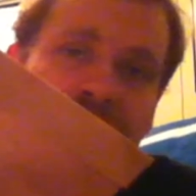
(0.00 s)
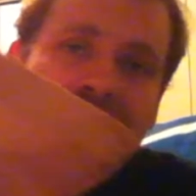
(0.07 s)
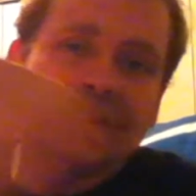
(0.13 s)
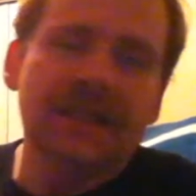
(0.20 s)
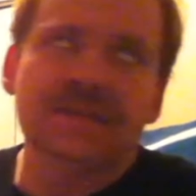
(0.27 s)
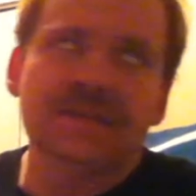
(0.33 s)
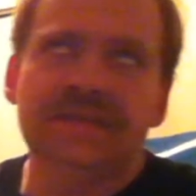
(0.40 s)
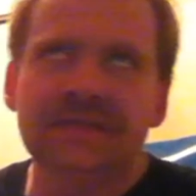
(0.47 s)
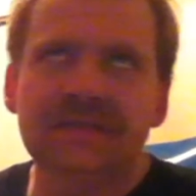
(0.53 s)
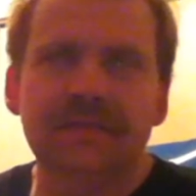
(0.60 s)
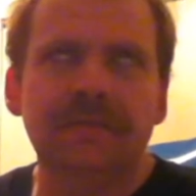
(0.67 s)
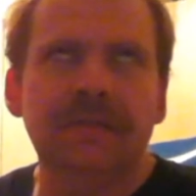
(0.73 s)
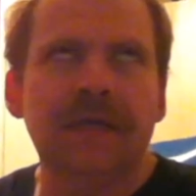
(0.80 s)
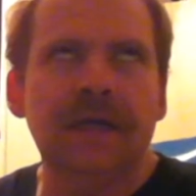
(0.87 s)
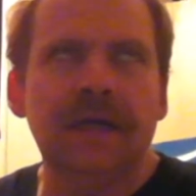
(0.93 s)
Got this
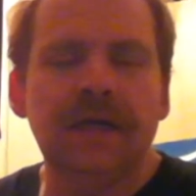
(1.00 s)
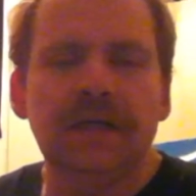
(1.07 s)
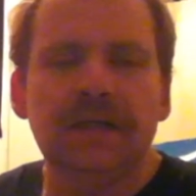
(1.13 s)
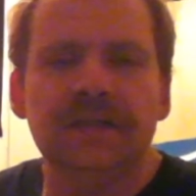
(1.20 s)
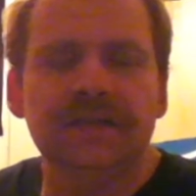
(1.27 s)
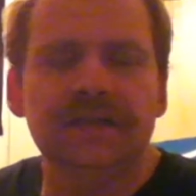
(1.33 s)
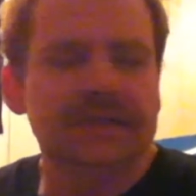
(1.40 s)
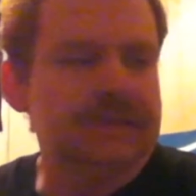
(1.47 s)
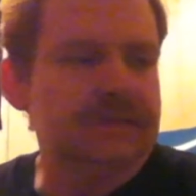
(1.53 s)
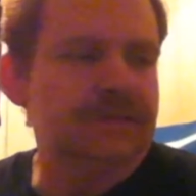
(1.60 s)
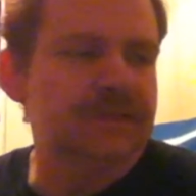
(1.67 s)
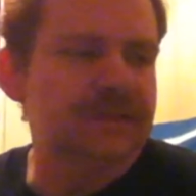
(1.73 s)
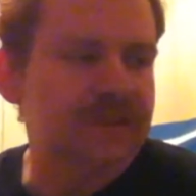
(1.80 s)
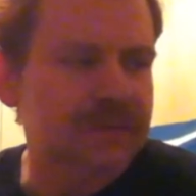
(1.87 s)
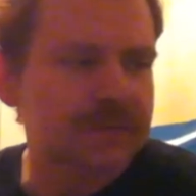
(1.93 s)
about,
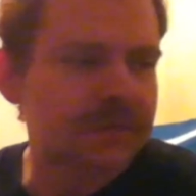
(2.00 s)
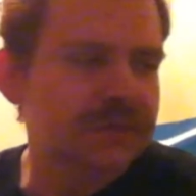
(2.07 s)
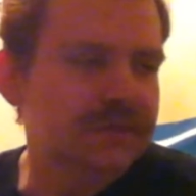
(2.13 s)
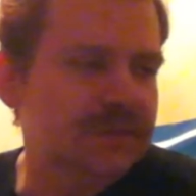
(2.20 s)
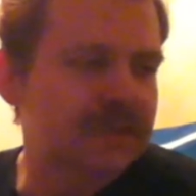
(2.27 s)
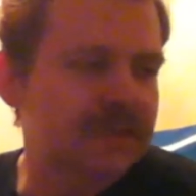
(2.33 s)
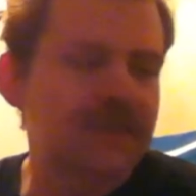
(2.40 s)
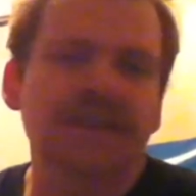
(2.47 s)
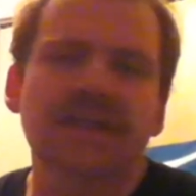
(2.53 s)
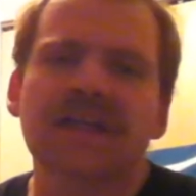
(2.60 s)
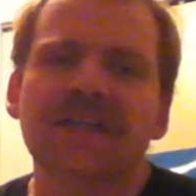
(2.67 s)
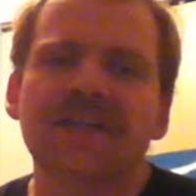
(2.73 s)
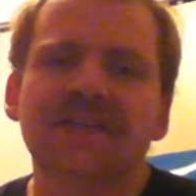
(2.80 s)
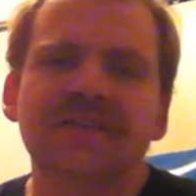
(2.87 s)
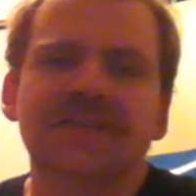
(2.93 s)

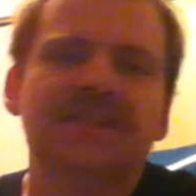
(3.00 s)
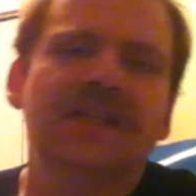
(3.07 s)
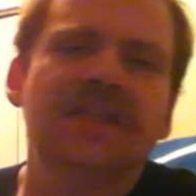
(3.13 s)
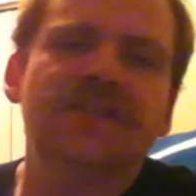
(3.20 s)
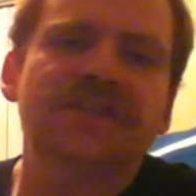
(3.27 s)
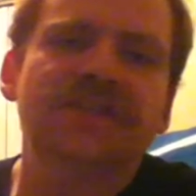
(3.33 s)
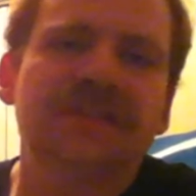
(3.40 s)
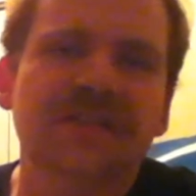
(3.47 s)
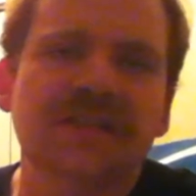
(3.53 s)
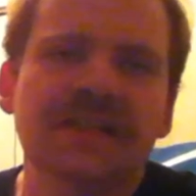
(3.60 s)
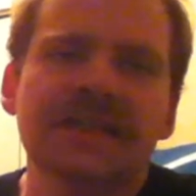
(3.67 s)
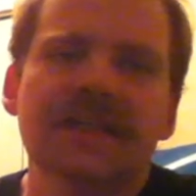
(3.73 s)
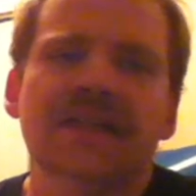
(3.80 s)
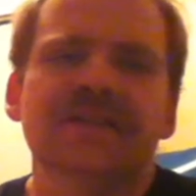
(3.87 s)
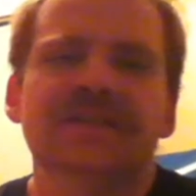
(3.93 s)
got this yesterday
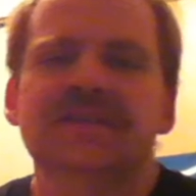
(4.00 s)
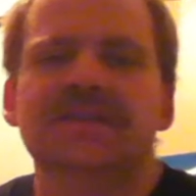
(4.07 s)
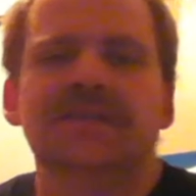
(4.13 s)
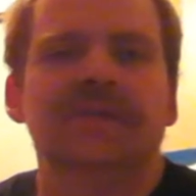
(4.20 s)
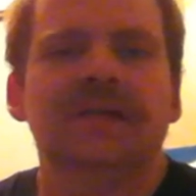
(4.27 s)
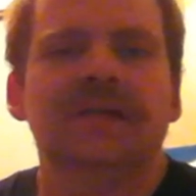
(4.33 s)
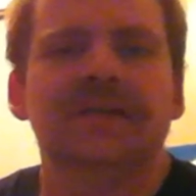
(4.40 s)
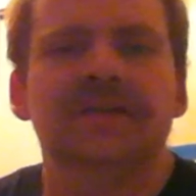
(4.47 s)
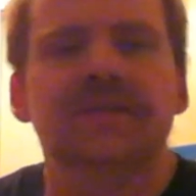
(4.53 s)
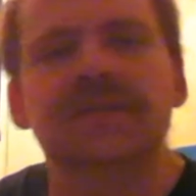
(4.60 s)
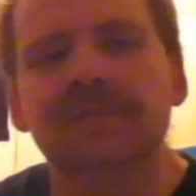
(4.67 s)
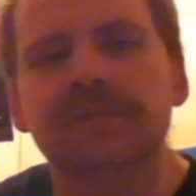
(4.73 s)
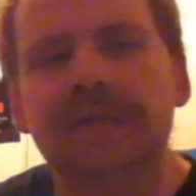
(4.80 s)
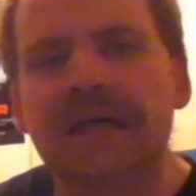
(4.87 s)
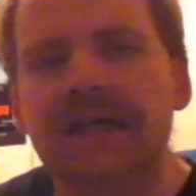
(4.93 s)
and I didn't get around to
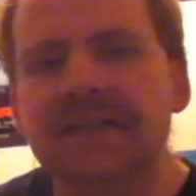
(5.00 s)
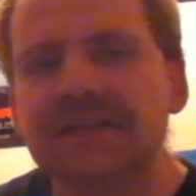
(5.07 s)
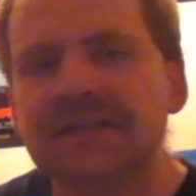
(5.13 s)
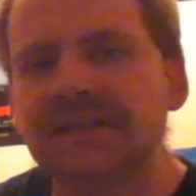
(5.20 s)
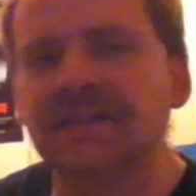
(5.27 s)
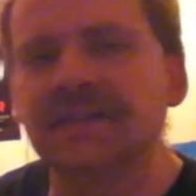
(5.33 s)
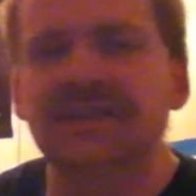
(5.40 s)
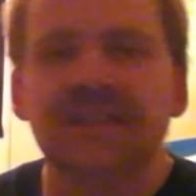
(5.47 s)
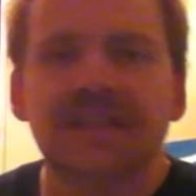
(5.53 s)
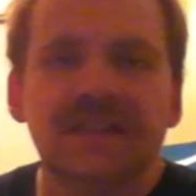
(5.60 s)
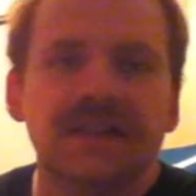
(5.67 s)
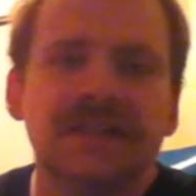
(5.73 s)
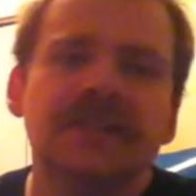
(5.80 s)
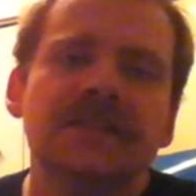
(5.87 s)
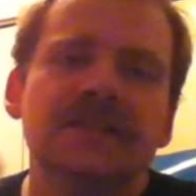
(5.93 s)
unboxing it.
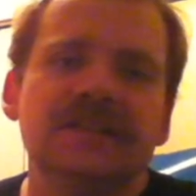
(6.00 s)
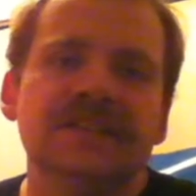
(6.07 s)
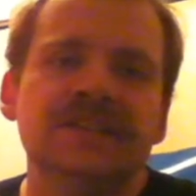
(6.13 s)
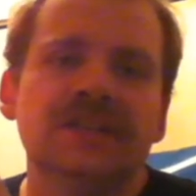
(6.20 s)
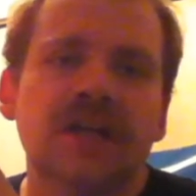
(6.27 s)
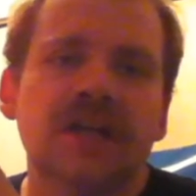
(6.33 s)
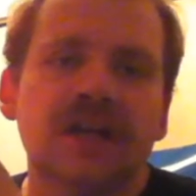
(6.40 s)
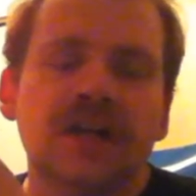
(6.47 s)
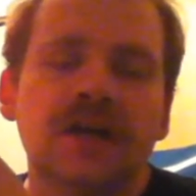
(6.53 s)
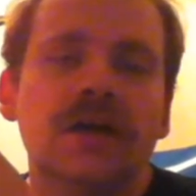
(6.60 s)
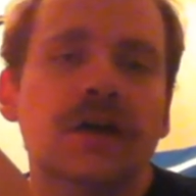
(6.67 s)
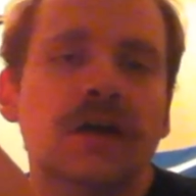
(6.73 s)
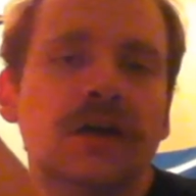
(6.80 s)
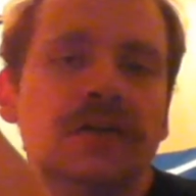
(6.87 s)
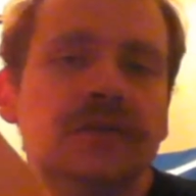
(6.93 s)
These
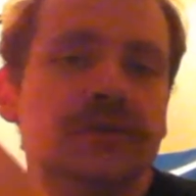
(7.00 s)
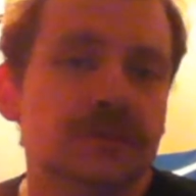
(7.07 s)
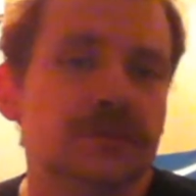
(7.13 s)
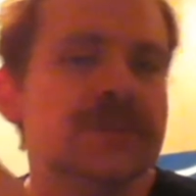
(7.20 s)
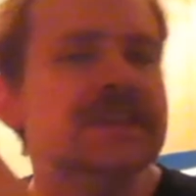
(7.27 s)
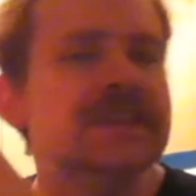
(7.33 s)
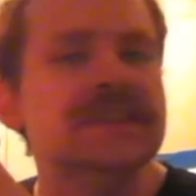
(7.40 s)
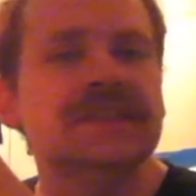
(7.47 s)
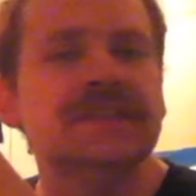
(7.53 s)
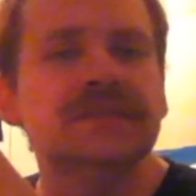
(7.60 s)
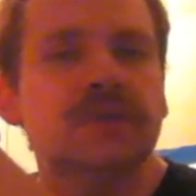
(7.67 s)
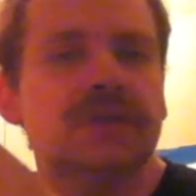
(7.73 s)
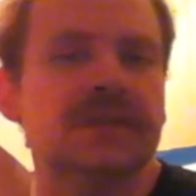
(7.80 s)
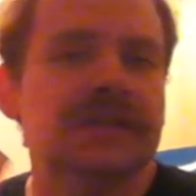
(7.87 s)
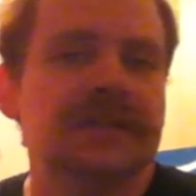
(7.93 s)
are new release.
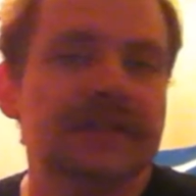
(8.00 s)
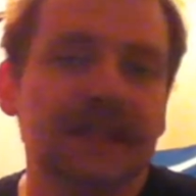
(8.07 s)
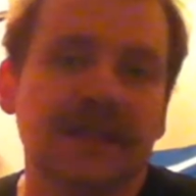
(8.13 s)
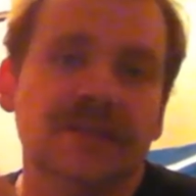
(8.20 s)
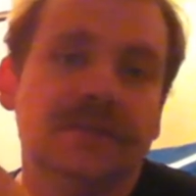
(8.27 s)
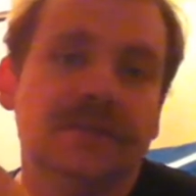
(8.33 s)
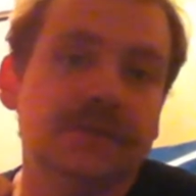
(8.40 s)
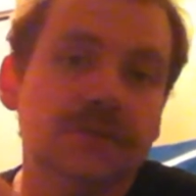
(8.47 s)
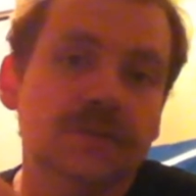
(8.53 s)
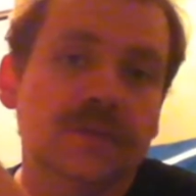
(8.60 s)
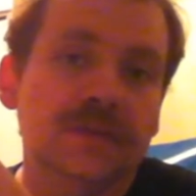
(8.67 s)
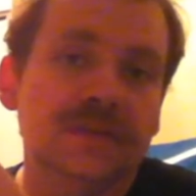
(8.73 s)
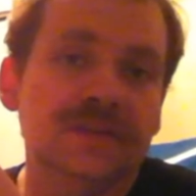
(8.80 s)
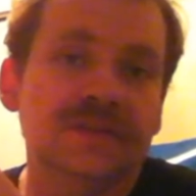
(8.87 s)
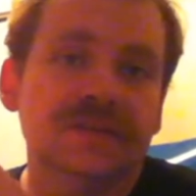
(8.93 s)
Well, they're not new
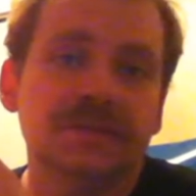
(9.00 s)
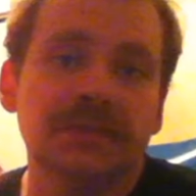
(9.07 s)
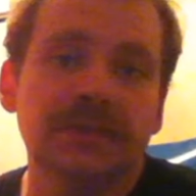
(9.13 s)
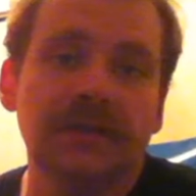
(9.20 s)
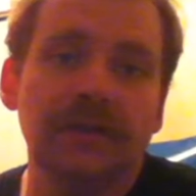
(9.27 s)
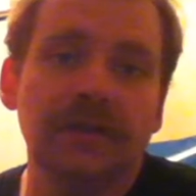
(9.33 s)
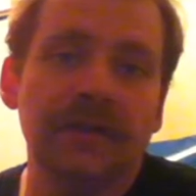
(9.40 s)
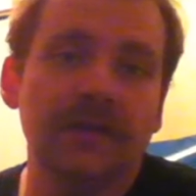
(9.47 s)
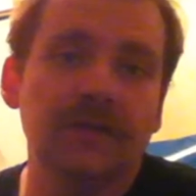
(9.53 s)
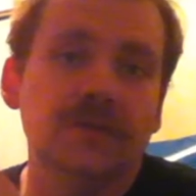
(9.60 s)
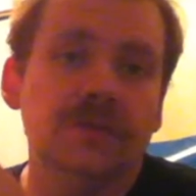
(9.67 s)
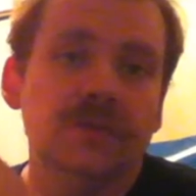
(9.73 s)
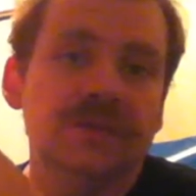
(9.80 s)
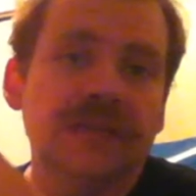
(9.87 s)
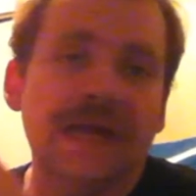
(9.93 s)
releases, but they're
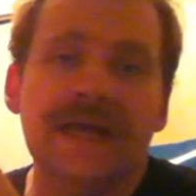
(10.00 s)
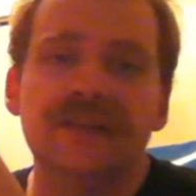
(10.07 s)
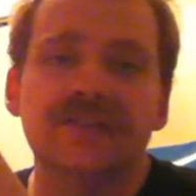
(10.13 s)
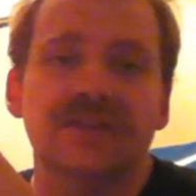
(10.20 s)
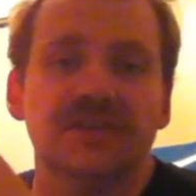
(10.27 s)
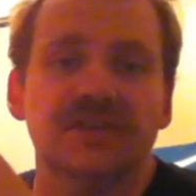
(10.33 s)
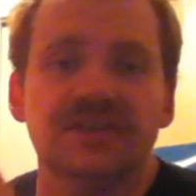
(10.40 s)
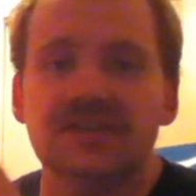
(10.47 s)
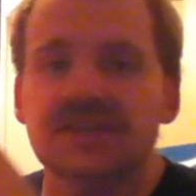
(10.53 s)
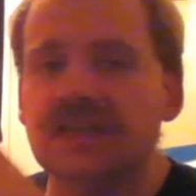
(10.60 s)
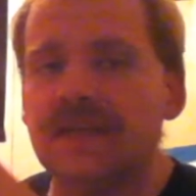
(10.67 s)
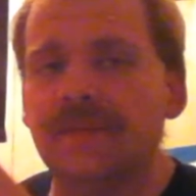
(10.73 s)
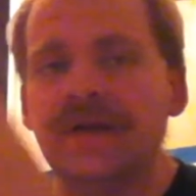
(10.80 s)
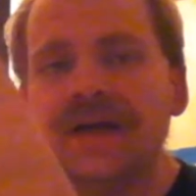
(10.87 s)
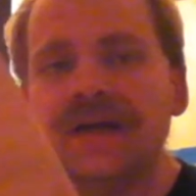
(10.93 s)
new titles that just
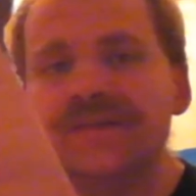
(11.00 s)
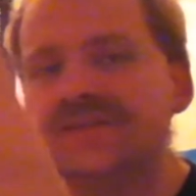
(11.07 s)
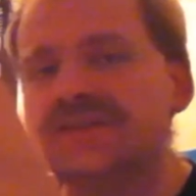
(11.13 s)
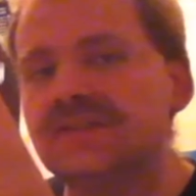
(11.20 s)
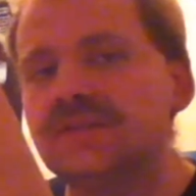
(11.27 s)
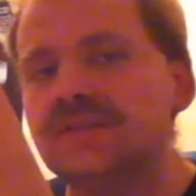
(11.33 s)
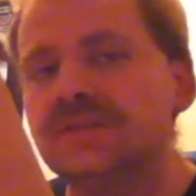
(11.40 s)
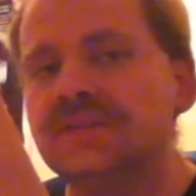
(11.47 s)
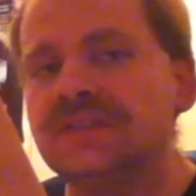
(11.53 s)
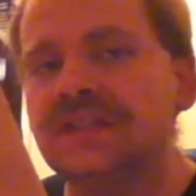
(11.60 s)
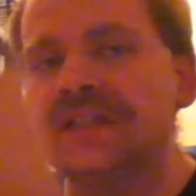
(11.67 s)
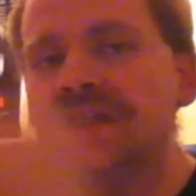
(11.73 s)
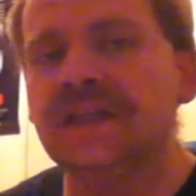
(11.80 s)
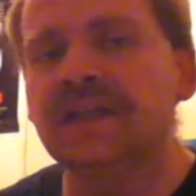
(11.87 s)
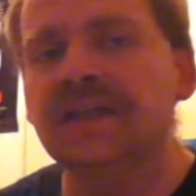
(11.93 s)
came out on
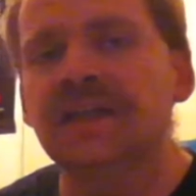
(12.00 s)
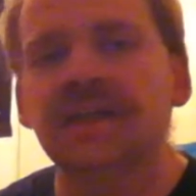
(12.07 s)
Tuesday,